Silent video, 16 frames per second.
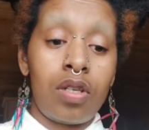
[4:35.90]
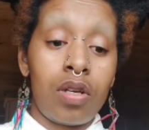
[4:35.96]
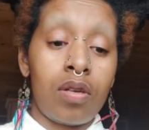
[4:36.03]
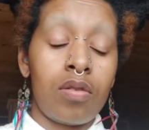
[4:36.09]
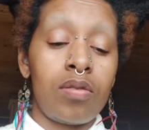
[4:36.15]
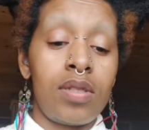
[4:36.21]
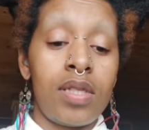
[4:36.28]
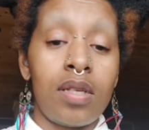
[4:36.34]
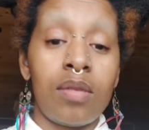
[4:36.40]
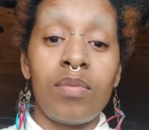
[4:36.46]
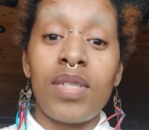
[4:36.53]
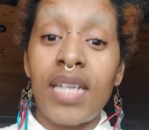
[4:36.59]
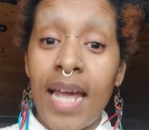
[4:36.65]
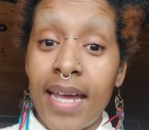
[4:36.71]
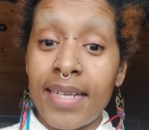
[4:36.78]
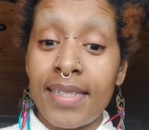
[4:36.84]
show some
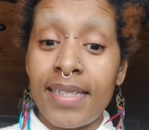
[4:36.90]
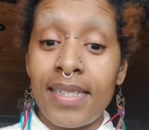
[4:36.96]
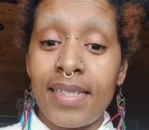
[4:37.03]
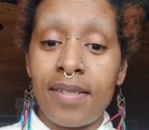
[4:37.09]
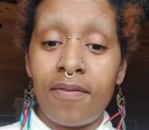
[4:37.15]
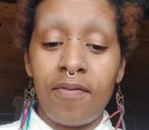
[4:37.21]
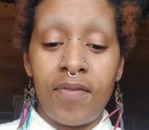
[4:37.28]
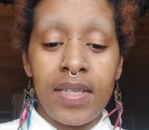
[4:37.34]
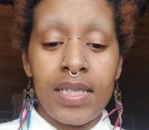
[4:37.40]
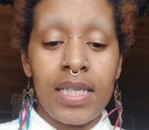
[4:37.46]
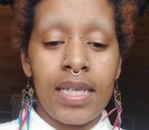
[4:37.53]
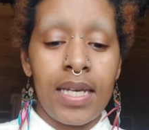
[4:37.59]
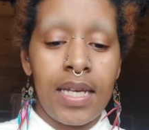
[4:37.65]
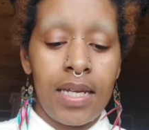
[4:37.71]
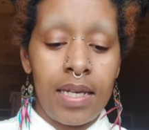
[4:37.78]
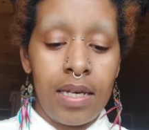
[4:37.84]
texts
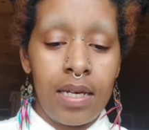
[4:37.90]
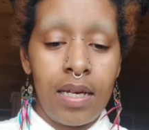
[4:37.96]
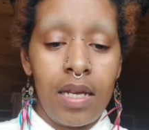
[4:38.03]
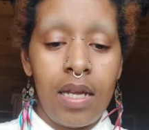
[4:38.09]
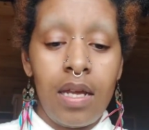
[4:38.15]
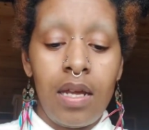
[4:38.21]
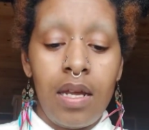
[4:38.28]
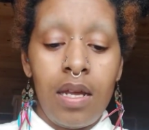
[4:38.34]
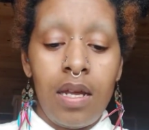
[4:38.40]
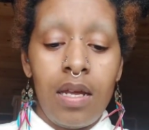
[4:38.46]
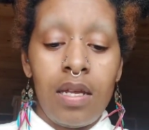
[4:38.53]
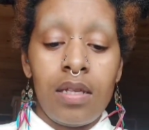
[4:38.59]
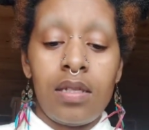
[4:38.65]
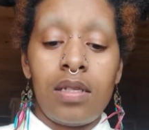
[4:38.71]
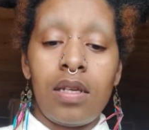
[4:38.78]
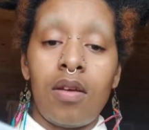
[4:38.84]
visited.
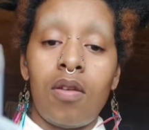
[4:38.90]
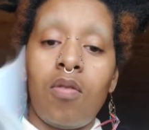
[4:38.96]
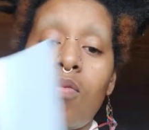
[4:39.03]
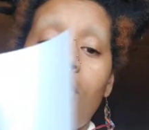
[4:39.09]
So